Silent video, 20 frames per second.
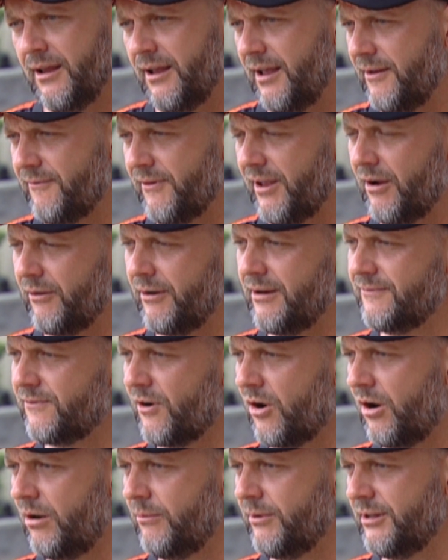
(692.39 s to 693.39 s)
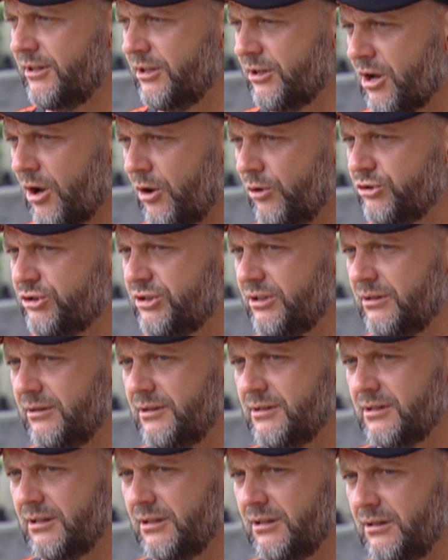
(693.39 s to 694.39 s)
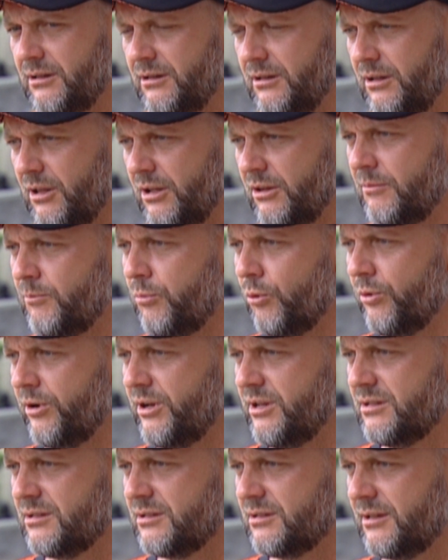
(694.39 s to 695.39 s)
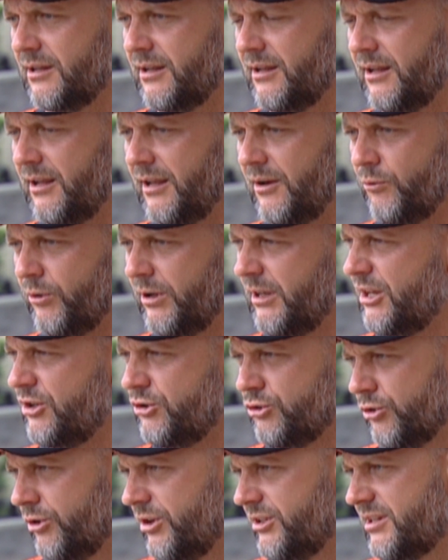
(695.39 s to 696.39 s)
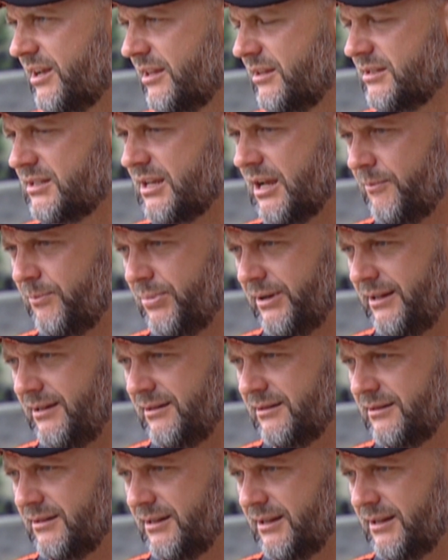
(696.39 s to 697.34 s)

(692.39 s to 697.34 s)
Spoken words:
have our environment and the culture, is a lot of the boys really enjoy each other's company,